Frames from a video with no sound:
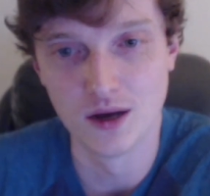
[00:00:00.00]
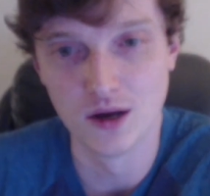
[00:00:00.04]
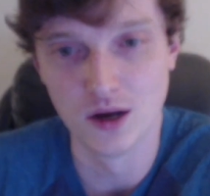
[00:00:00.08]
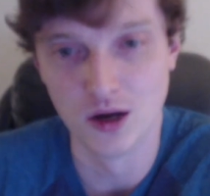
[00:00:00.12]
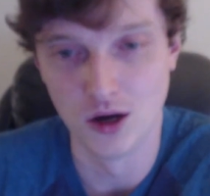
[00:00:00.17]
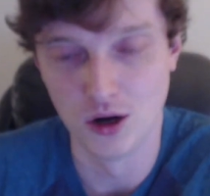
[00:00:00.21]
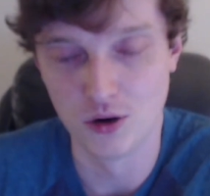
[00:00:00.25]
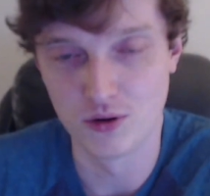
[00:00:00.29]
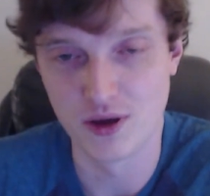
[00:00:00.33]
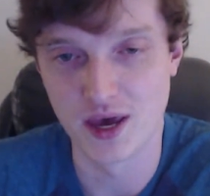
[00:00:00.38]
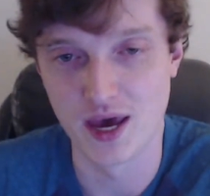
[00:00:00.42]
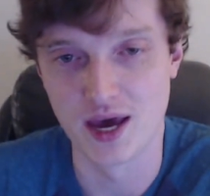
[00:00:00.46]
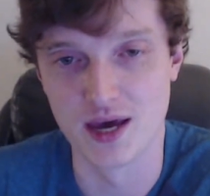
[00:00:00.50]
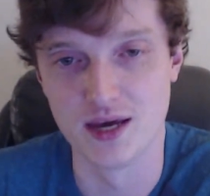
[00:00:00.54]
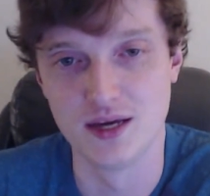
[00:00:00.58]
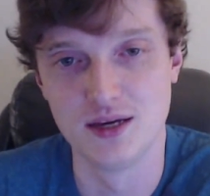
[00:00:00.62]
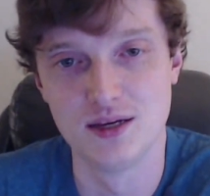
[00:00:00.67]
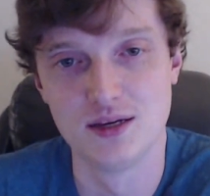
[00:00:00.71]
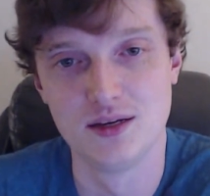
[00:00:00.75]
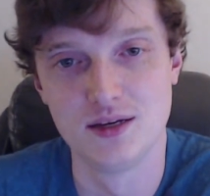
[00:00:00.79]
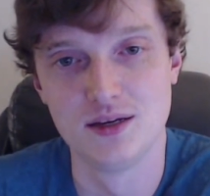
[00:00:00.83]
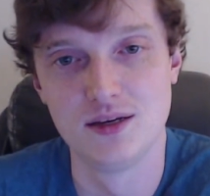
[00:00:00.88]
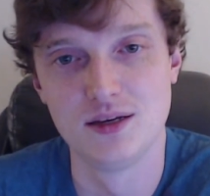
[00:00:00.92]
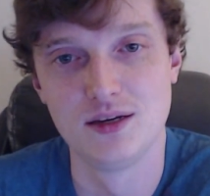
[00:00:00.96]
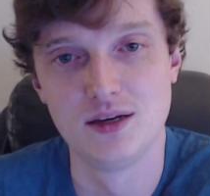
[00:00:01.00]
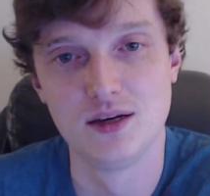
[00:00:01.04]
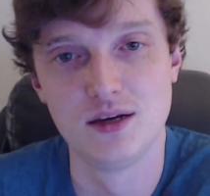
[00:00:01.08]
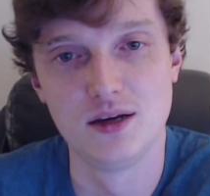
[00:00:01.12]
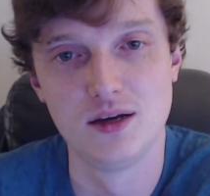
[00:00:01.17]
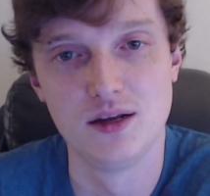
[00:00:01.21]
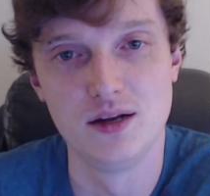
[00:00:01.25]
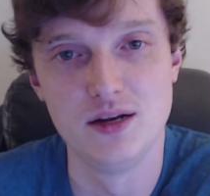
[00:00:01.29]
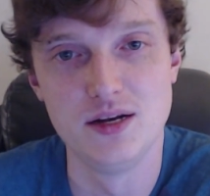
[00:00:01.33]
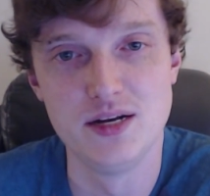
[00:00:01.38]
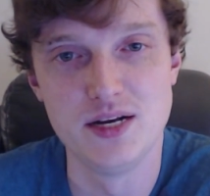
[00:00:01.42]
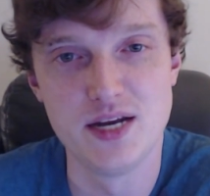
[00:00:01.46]
Okay,
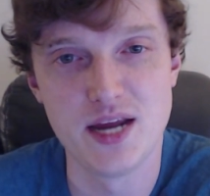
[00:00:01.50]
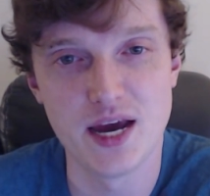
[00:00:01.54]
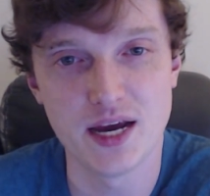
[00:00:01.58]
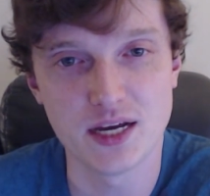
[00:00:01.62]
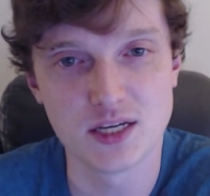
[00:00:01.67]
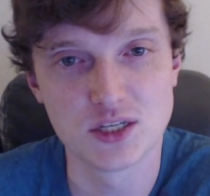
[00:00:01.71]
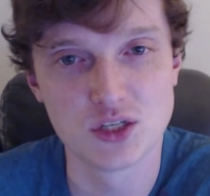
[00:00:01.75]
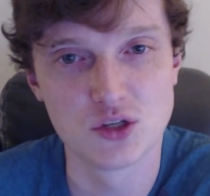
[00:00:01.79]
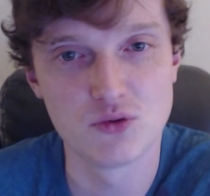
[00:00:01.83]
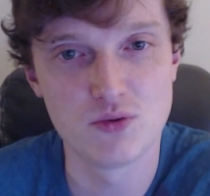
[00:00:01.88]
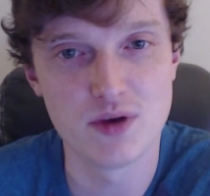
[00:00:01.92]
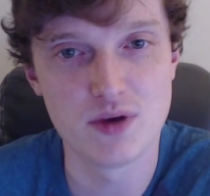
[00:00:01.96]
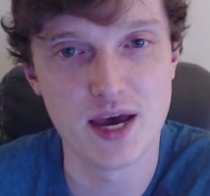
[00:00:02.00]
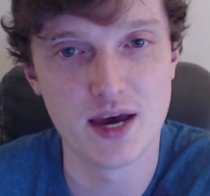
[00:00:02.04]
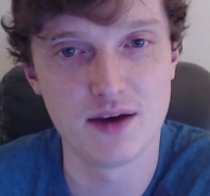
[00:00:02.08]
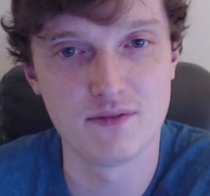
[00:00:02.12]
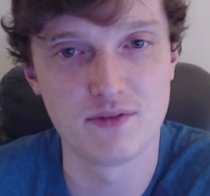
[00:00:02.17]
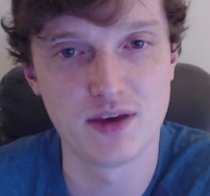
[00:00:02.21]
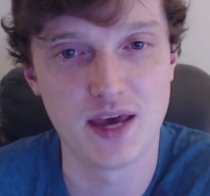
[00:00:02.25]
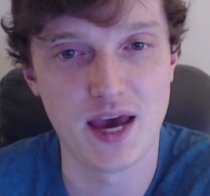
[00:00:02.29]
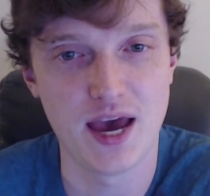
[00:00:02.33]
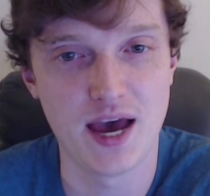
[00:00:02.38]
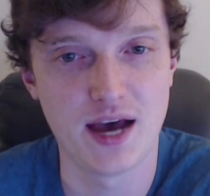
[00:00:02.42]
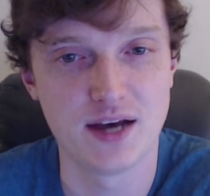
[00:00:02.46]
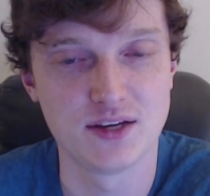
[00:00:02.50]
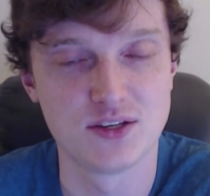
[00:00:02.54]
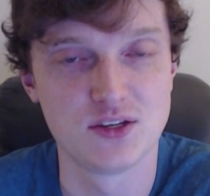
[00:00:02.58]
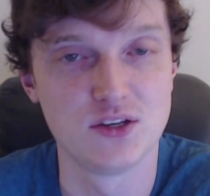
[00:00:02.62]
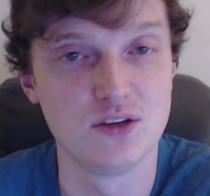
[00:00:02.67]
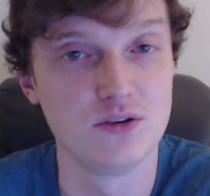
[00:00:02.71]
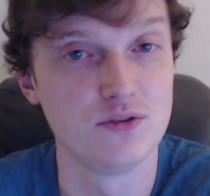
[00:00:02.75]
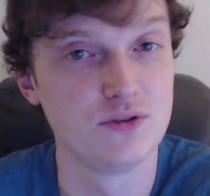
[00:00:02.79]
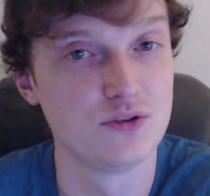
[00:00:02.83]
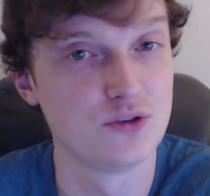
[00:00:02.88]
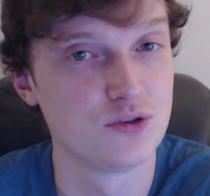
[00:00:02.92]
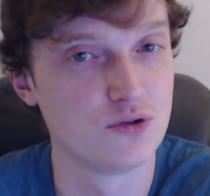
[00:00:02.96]
next we have
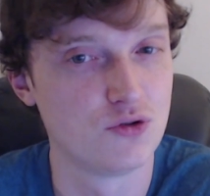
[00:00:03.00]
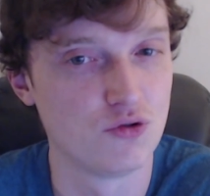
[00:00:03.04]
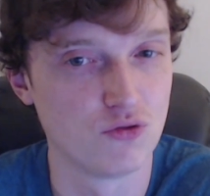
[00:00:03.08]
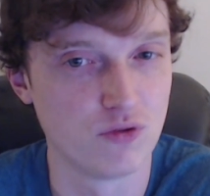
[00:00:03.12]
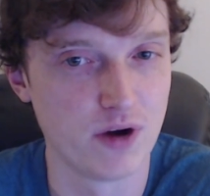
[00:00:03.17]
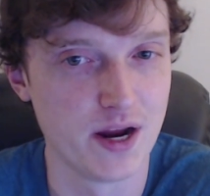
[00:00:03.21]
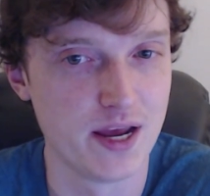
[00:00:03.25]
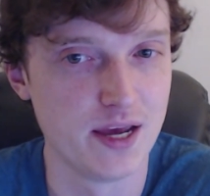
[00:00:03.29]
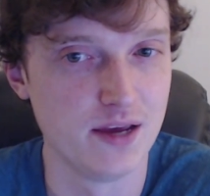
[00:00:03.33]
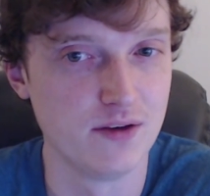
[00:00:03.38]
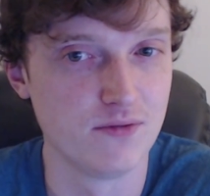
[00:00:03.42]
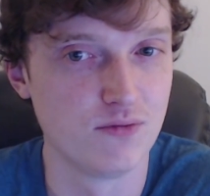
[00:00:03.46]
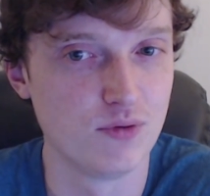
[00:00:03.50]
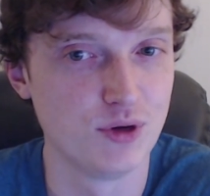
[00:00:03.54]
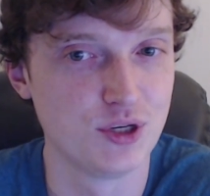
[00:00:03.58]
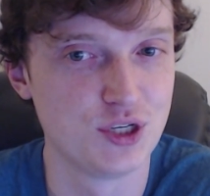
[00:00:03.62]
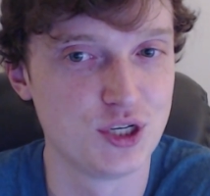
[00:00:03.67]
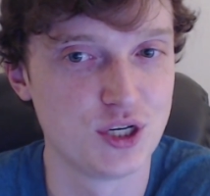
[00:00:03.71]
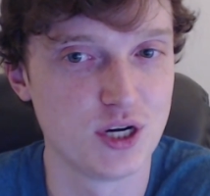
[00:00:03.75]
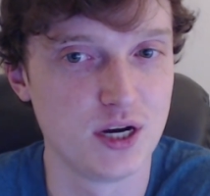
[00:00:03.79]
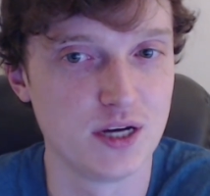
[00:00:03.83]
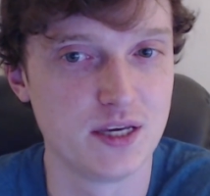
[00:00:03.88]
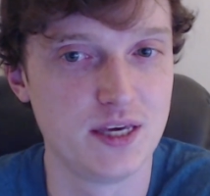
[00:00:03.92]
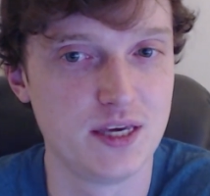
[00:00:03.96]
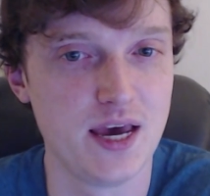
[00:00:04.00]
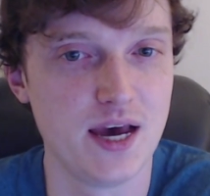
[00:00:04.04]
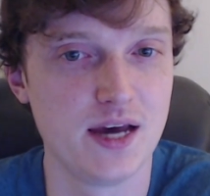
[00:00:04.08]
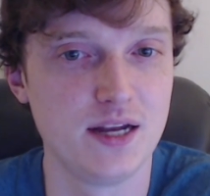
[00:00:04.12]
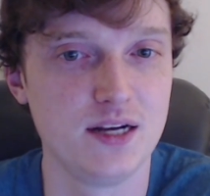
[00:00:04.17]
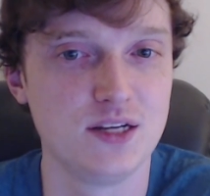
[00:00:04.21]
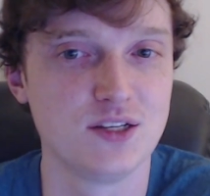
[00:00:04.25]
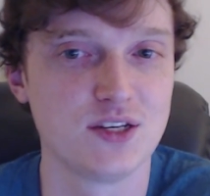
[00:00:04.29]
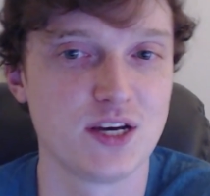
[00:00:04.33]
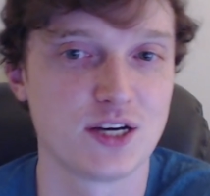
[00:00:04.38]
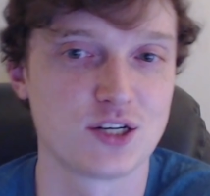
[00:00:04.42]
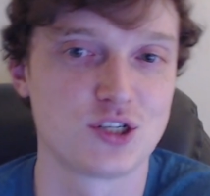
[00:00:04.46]
Cassiel's Grave, which again
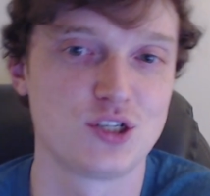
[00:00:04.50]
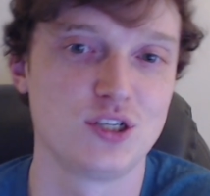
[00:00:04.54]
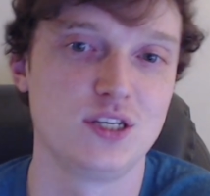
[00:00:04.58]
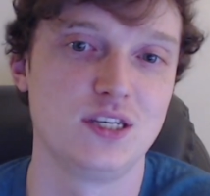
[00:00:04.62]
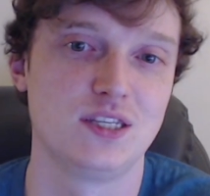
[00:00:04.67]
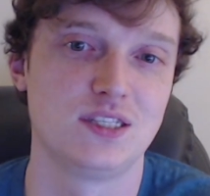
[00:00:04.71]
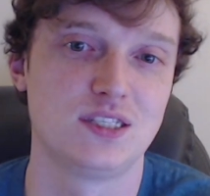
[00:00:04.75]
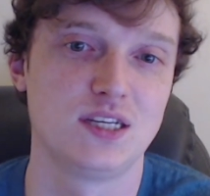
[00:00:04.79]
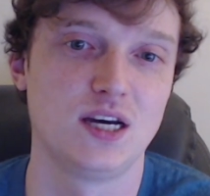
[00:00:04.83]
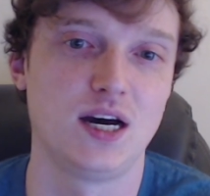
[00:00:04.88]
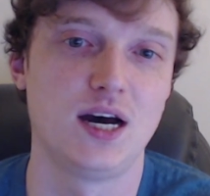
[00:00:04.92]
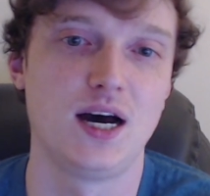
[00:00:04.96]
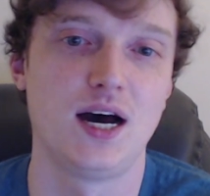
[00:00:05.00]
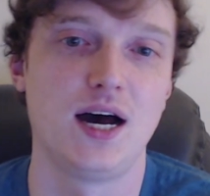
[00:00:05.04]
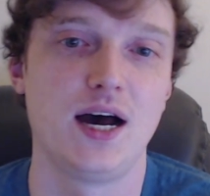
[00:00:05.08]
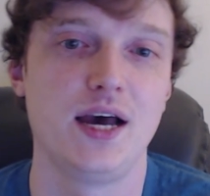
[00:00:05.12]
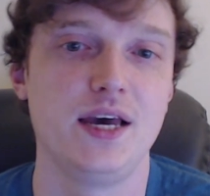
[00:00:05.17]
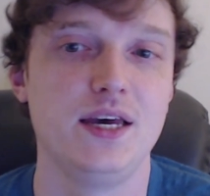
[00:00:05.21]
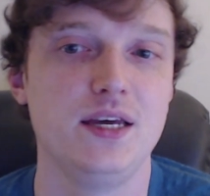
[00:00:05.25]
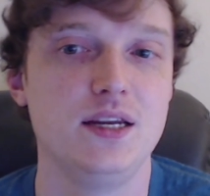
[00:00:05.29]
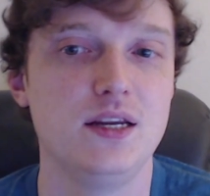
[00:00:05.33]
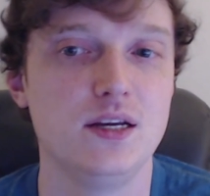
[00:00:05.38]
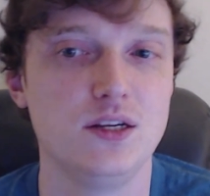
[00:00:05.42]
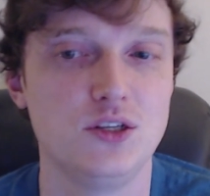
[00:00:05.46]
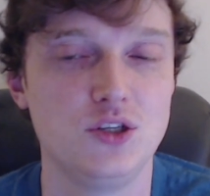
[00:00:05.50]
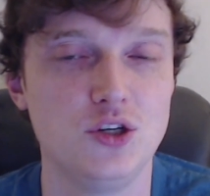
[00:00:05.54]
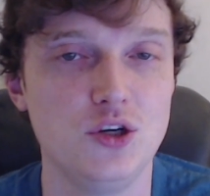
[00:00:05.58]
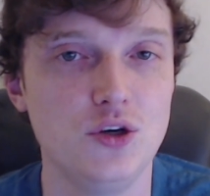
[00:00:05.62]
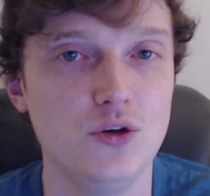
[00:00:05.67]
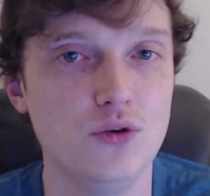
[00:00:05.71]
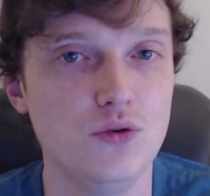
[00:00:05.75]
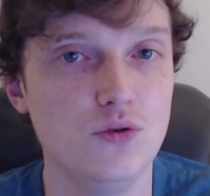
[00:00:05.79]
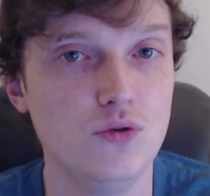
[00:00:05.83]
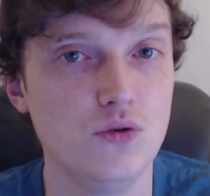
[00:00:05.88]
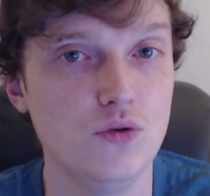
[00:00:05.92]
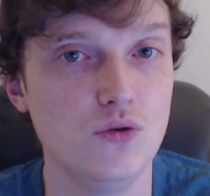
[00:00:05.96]
is actually tied
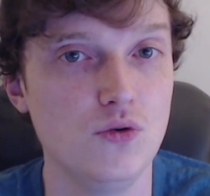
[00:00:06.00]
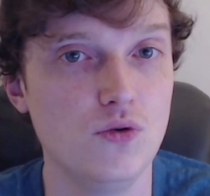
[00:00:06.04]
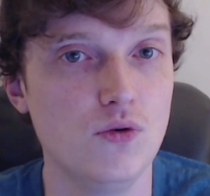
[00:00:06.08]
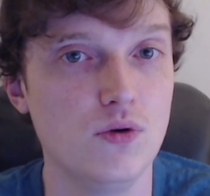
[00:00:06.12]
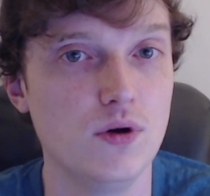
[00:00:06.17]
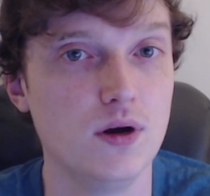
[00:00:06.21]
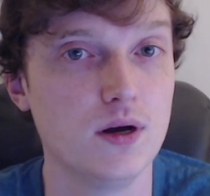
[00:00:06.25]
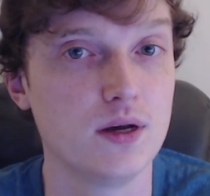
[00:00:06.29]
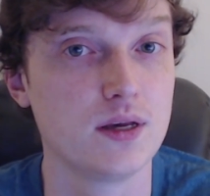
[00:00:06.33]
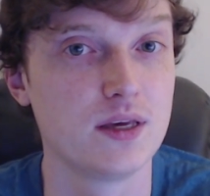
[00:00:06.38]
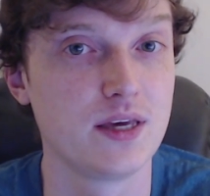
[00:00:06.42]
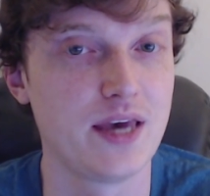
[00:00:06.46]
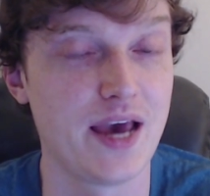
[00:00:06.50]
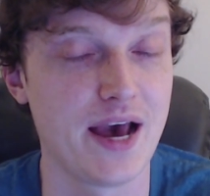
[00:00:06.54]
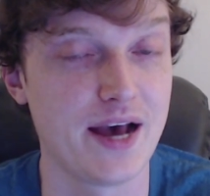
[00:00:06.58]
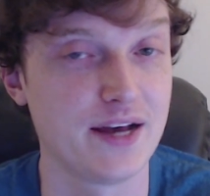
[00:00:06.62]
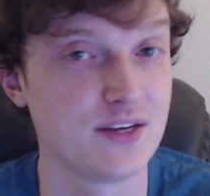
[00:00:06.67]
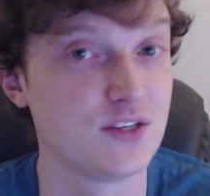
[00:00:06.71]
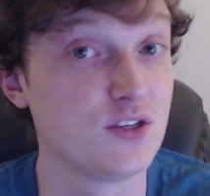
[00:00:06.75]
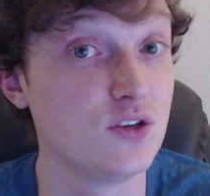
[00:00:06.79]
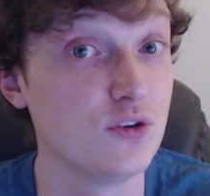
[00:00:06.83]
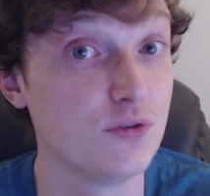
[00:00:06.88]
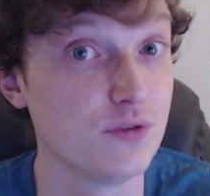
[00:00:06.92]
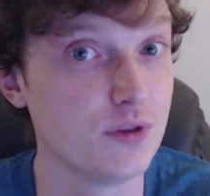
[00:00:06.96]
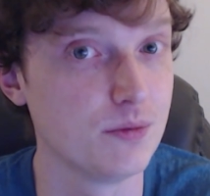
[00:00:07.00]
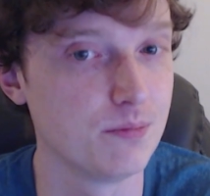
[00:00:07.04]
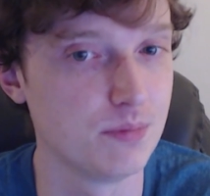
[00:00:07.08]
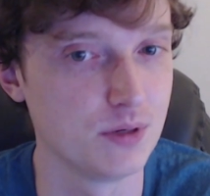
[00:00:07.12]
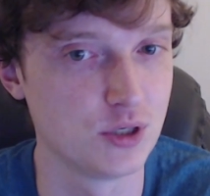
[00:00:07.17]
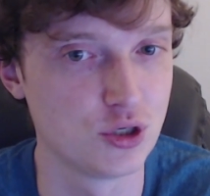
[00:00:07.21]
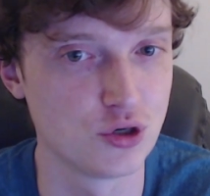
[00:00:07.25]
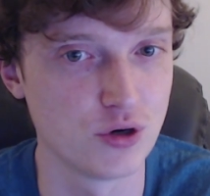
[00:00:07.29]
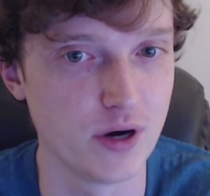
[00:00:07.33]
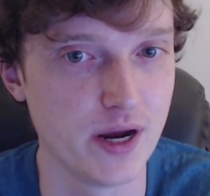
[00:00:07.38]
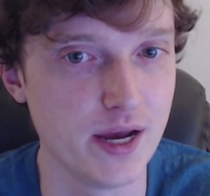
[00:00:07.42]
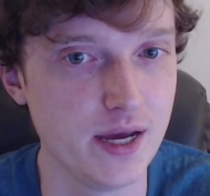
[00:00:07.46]
to Cassiel the
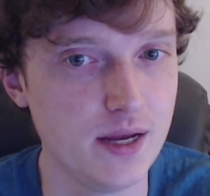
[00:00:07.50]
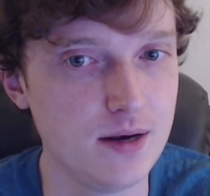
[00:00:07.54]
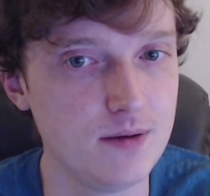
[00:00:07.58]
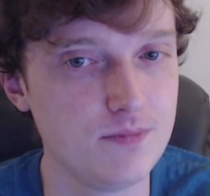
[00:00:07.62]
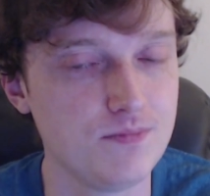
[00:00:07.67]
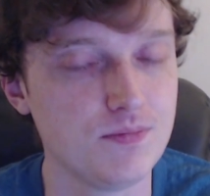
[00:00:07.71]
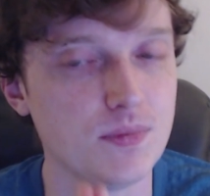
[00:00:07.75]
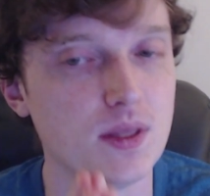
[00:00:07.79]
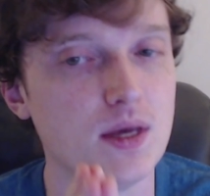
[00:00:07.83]
Betrayed.